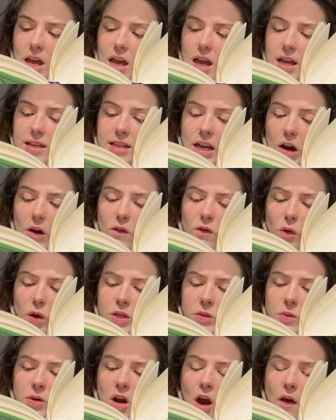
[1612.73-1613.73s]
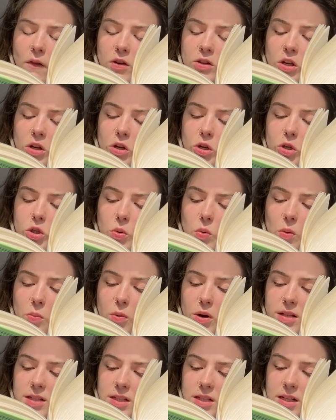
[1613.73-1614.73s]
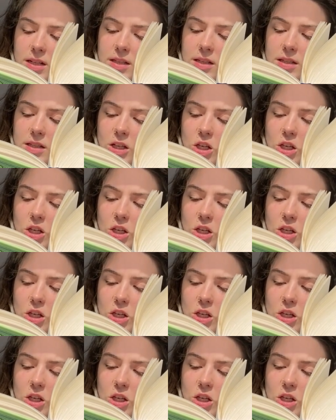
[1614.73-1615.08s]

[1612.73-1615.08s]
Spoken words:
His air and voice recovered their usual briskness.